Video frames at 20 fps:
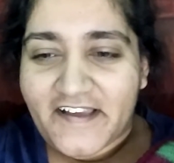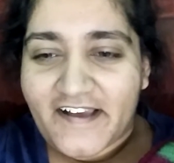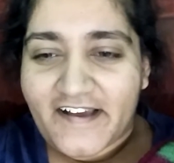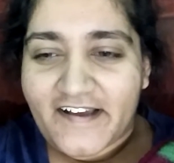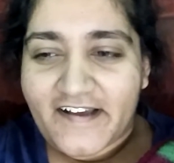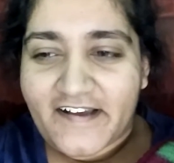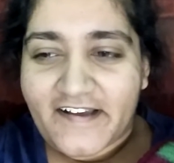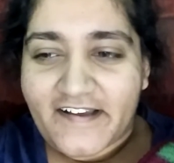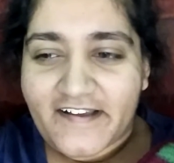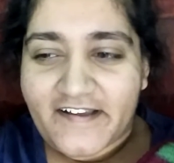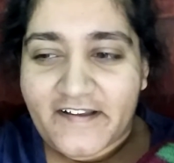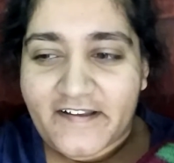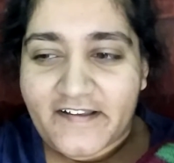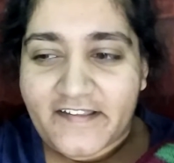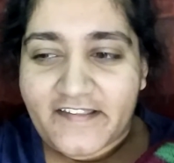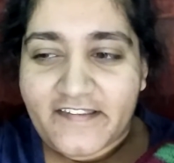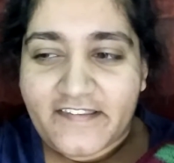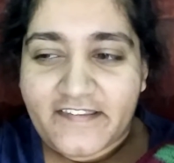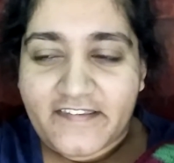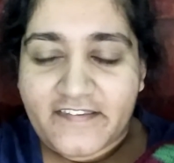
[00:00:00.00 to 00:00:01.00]

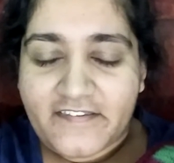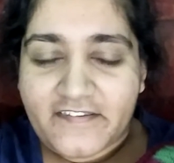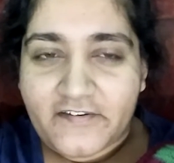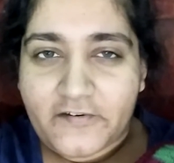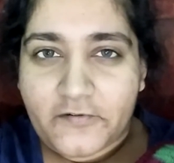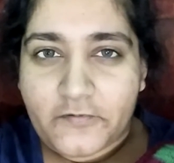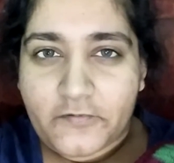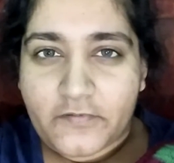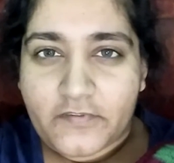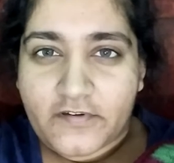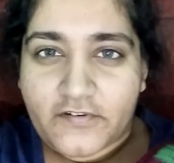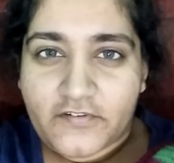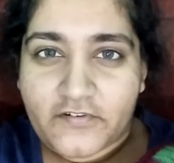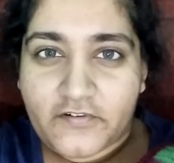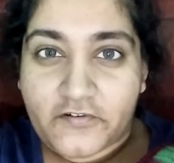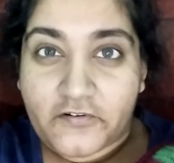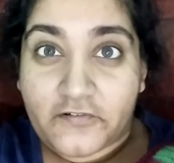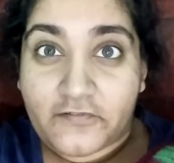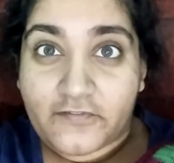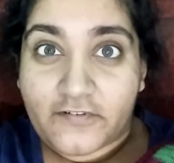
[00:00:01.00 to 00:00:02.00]
So they're
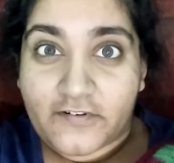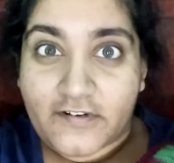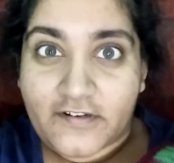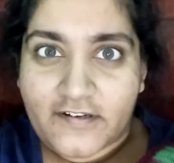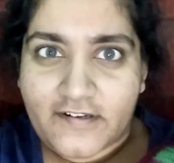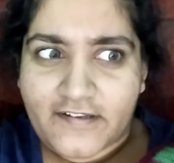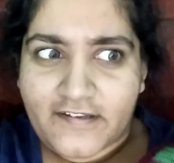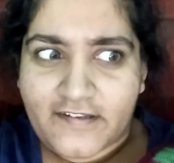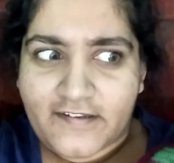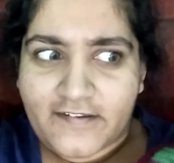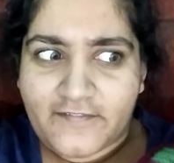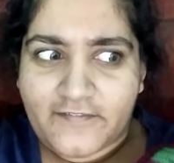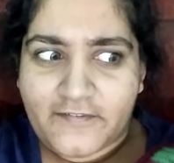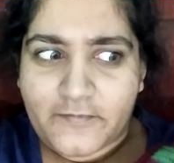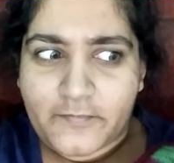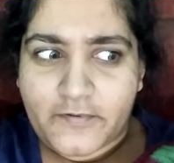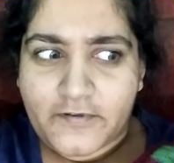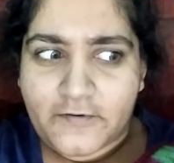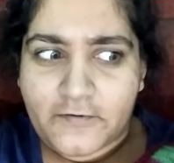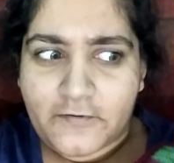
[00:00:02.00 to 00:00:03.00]
still over, and I have
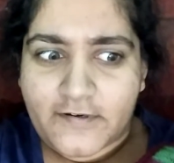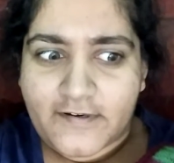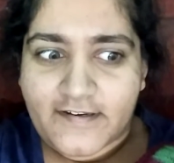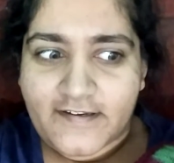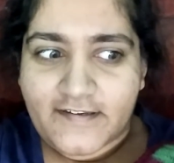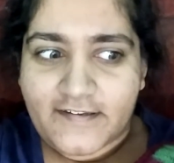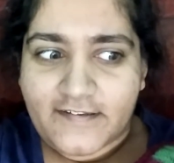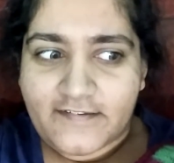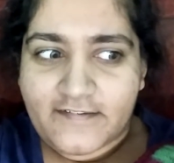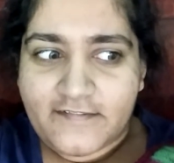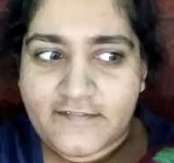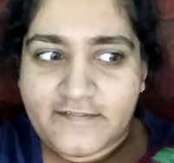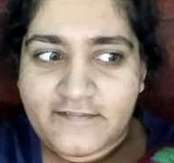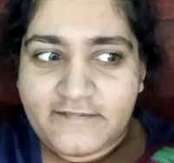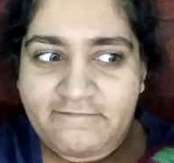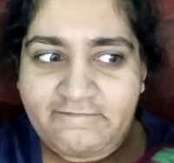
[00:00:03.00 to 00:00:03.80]
to be quiet.